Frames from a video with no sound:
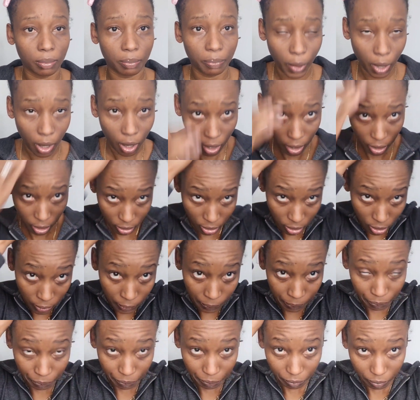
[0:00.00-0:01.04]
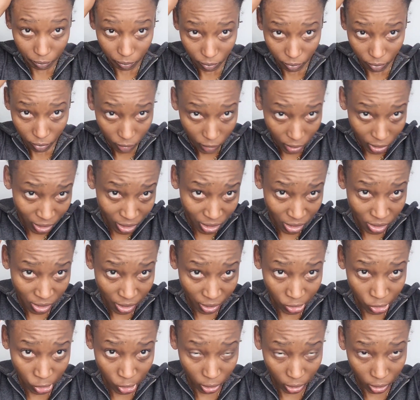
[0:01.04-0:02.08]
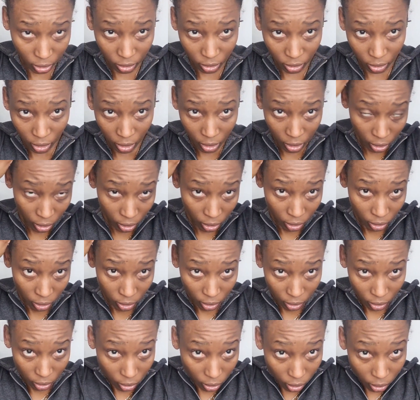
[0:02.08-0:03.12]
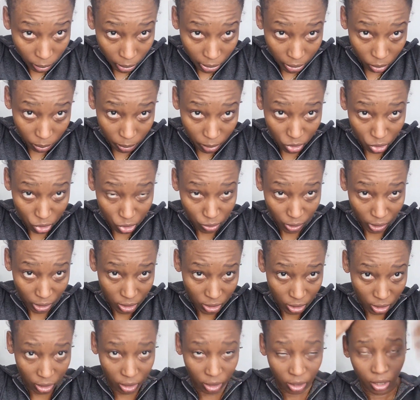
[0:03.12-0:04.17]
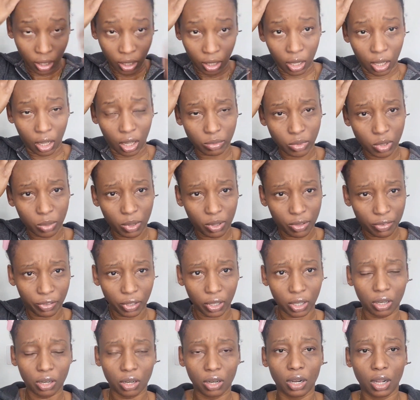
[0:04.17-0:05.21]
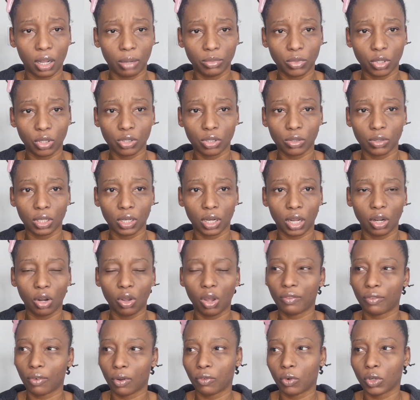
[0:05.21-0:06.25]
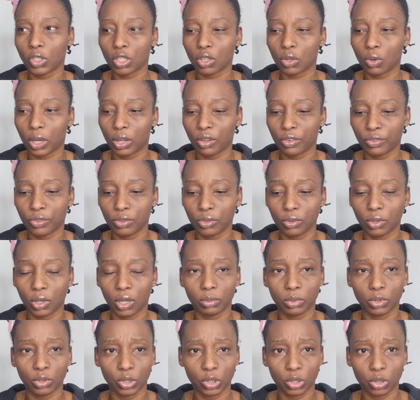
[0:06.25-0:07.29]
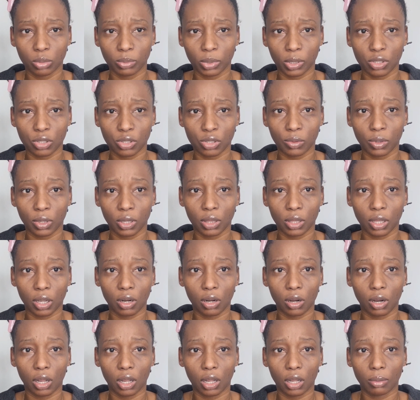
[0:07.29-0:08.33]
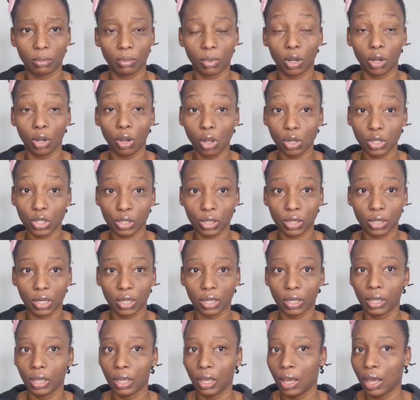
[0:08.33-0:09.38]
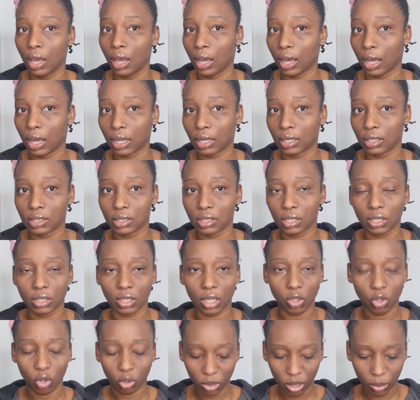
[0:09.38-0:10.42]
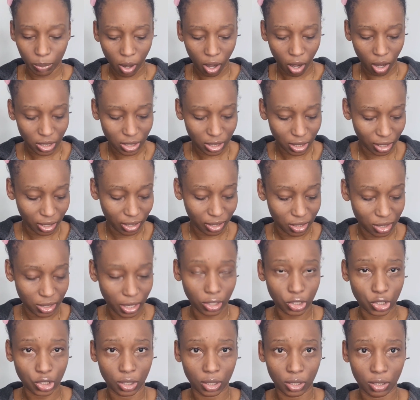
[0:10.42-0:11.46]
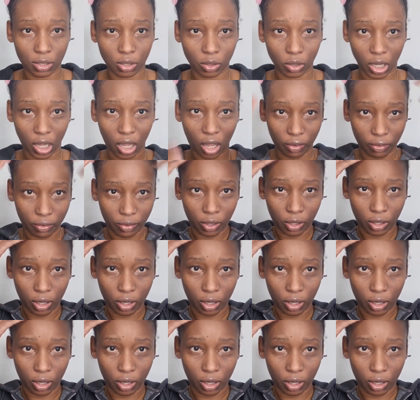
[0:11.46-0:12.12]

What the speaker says: part this section a little bit straighter. To be fair, I'm not doing, I know I've watched quite a few YouTubers doing their lock journey, and they normally part it in sections. So they have